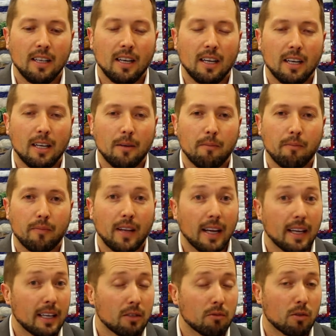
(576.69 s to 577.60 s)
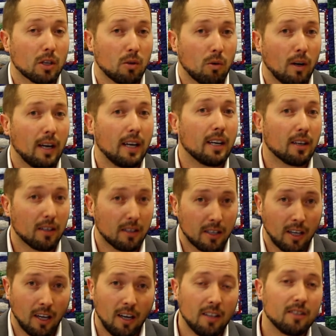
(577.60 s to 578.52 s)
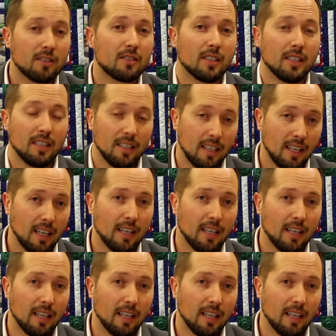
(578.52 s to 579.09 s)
that can require constant